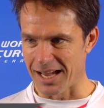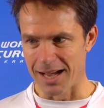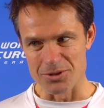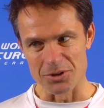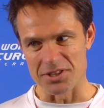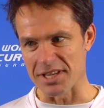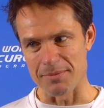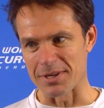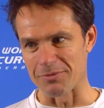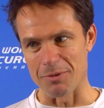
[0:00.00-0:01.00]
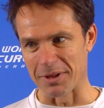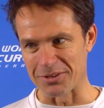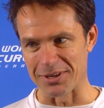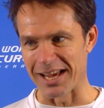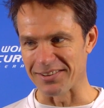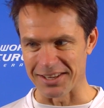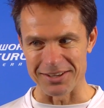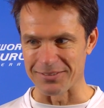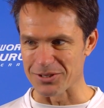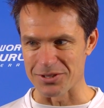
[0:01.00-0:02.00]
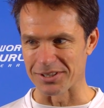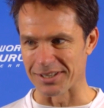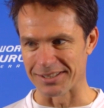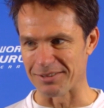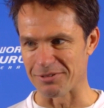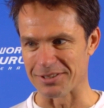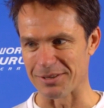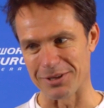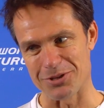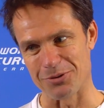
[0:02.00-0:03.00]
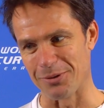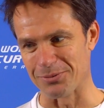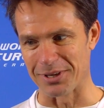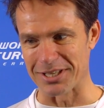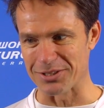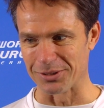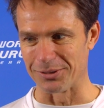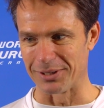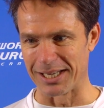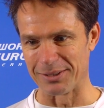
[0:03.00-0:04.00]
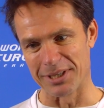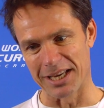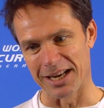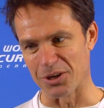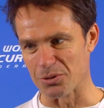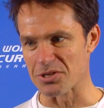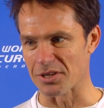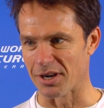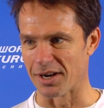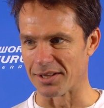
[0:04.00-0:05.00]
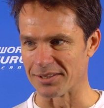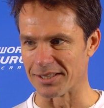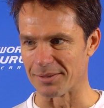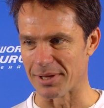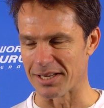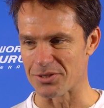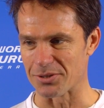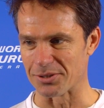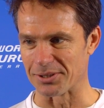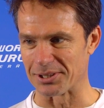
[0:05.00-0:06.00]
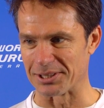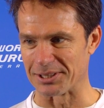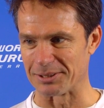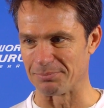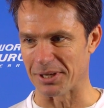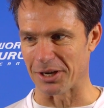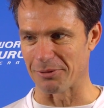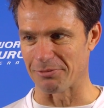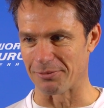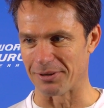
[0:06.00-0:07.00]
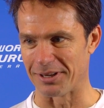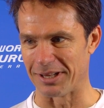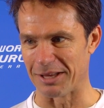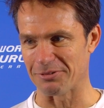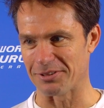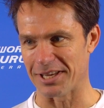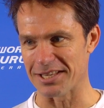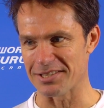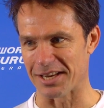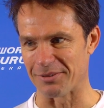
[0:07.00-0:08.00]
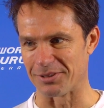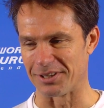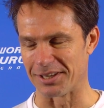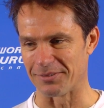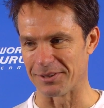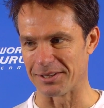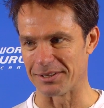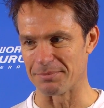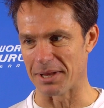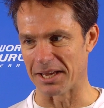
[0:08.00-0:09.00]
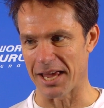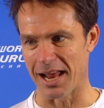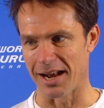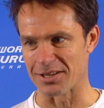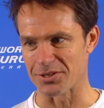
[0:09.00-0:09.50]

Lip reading: Yeah, it was not the same team we played today, I think. It was a different team that showed up today. So we got a good start and managed to pick it up from where we left yesterday with playing Canada.